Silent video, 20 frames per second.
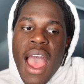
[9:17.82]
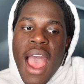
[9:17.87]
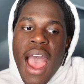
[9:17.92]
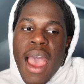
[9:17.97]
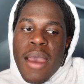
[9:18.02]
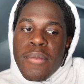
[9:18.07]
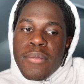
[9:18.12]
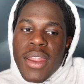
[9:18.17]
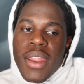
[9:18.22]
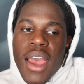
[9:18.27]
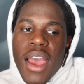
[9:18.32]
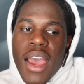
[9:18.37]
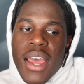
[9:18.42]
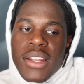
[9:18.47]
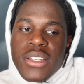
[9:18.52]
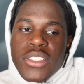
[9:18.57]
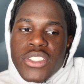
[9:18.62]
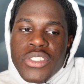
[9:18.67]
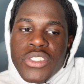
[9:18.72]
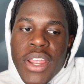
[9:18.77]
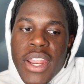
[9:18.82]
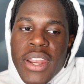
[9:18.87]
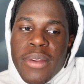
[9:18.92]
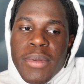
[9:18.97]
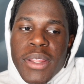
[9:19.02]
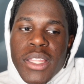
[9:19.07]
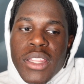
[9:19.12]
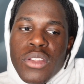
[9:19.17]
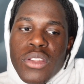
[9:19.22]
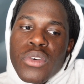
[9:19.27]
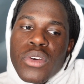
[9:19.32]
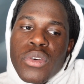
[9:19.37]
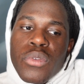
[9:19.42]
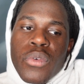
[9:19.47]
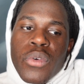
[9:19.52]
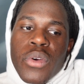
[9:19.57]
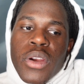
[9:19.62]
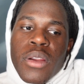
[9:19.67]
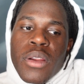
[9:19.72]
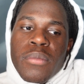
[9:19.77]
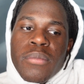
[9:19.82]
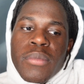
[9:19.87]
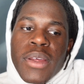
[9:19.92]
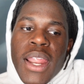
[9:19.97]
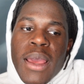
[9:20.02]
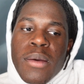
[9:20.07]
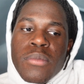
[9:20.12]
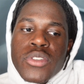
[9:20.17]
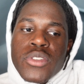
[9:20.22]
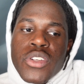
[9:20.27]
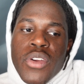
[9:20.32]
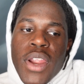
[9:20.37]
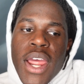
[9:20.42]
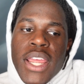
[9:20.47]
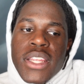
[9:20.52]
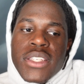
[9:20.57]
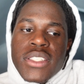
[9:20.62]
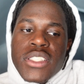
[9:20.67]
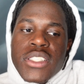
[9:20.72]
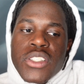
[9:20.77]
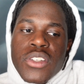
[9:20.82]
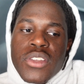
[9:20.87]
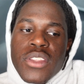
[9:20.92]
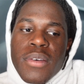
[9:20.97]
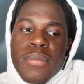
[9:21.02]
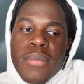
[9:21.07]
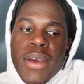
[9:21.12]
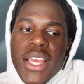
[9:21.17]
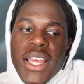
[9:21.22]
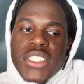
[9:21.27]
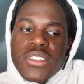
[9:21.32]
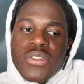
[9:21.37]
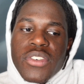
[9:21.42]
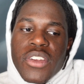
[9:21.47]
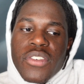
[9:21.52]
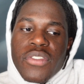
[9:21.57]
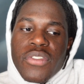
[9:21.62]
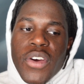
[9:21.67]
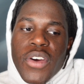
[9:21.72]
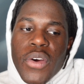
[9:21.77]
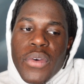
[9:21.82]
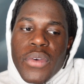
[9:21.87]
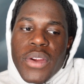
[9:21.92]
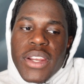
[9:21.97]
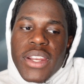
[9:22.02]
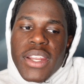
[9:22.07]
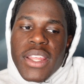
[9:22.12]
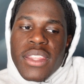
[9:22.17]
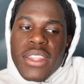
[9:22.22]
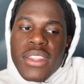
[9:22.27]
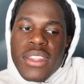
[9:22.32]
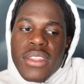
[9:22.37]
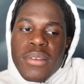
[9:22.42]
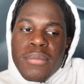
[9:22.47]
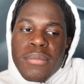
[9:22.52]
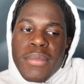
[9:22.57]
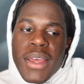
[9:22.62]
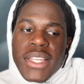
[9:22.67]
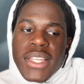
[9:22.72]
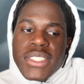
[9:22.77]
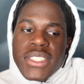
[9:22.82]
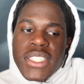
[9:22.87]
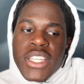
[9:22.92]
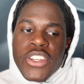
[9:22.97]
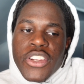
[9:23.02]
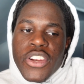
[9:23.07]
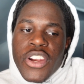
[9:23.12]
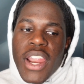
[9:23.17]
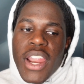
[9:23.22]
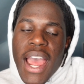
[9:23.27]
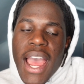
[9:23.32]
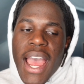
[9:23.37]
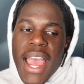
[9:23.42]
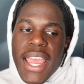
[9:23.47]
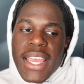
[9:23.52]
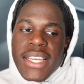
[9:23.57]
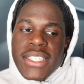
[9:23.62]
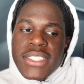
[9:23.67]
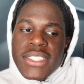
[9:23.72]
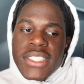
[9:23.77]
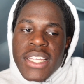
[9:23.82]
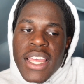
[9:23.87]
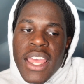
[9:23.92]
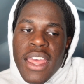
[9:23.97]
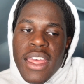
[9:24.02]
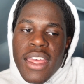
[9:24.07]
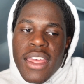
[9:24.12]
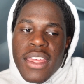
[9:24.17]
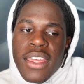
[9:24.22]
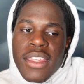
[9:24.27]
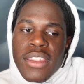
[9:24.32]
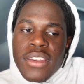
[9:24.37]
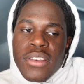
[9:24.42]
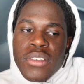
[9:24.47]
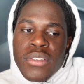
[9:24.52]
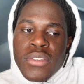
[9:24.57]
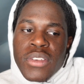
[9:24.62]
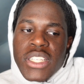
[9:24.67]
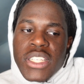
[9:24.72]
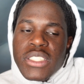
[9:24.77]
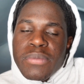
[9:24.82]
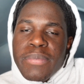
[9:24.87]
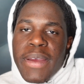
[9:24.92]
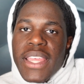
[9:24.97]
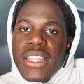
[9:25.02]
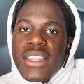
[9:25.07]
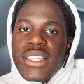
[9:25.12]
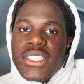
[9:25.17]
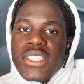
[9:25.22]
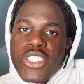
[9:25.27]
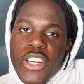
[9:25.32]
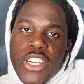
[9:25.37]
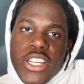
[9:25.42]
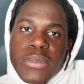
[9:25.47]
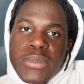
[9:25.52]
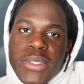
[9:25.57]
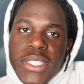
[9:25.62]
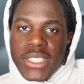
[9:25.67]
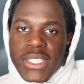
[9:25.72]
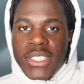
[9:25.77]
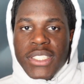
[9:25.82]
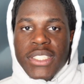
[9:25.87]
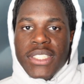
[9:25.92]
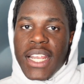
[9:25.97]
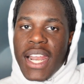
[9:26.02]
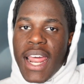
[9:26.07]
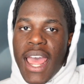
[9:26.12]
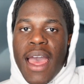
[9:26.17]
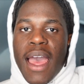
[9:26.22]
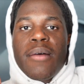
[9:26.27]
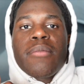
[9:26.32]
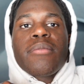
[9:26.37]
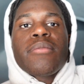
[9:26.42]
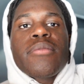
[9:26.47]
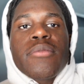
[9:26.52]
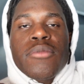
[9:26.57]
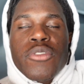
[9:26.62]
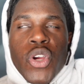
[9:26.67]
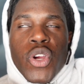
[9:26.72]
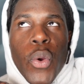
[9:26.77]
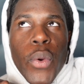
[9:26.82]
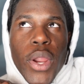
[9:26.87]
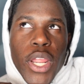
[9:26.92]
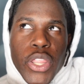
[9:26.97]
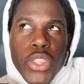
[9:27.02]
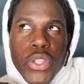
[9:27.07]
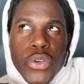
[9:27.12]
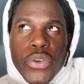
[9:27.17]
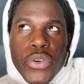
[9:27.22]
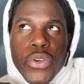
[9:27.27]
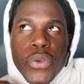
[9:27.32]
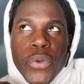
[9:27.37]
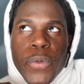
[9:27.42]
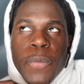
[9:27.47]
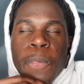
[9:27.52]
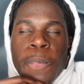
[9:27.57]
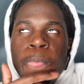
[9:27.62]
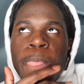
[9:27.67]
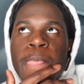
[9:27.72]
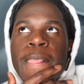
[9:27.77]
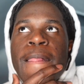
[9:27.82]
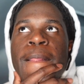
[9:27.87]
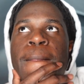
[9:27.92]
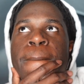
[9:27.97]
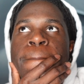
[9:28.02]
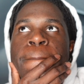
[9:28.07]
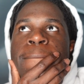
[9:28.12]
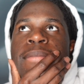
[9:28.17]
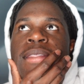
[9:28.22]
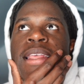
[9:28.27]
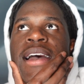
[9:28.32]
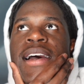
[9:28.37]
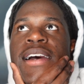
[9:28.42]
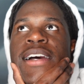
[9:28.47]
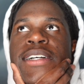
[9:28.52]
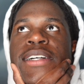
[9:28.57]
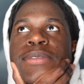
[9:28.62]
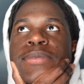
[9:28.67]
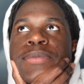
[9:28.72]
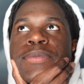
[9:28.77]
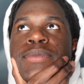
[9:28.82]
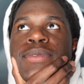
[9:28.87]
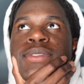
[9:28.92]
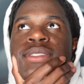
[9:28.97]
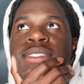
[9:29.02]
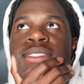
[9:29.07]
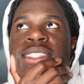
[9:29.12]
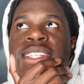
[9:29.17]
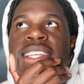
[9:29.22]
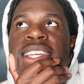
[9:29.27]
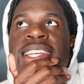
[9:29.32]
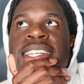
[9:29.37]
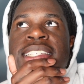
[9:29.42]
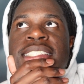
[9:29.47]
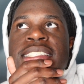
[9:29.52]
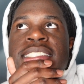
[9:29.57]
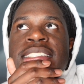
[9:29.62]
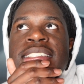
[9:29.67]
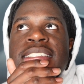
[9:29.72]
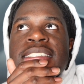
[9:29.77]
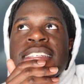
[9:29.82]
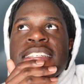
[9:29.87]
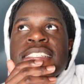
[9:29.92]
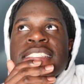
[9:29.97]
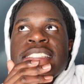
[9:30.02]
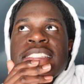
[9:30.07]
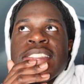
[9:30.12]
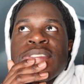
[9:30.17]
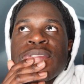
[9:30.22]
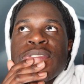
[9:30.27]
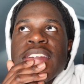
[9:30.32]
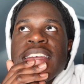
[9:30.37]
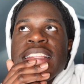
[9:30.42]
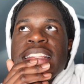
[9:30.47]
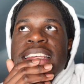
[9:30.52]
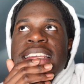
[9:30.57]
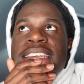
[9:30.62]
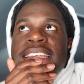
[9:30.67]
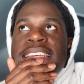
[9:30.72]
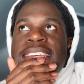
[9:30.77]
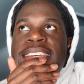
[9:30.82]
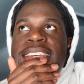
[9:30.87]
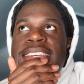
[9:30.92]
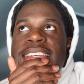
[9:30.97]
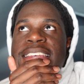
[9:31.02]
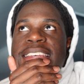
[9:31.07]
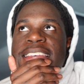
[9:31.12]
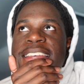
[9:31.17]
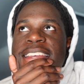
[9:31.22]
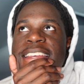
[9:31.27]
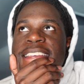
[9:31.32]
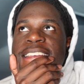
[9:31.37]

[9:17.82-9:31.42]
I'm not trying to be lukewarm, but I'm trying to do the best foot forward and the best in your eyes. And despite the circumstances that I'm going through, um, it's it's really